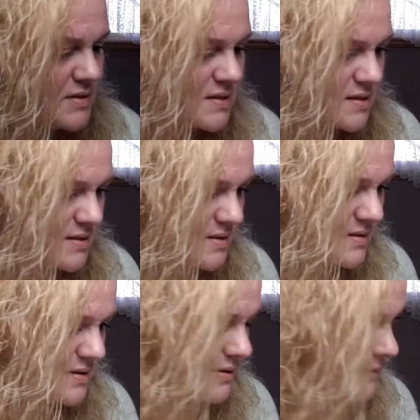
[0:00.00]
this
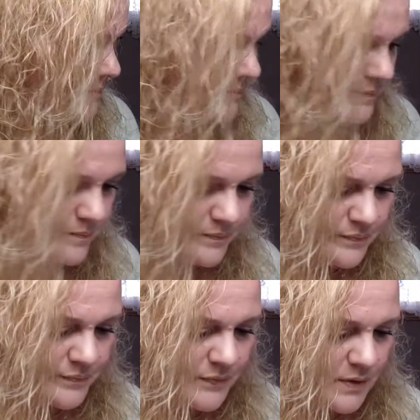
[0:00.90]
is,
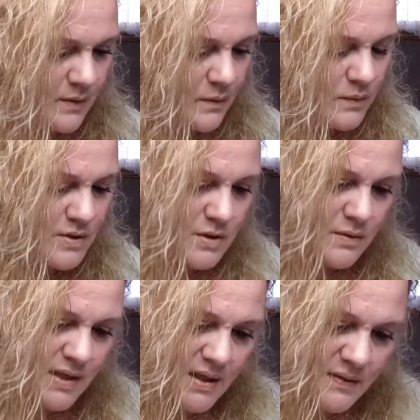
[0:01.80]
what do
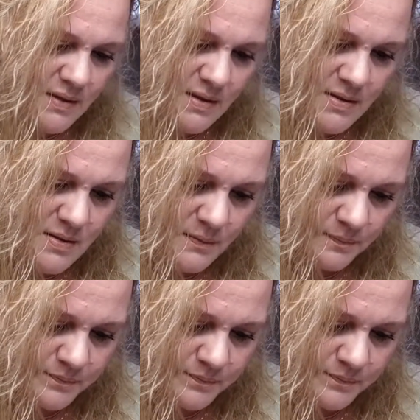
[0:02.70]
you get in this?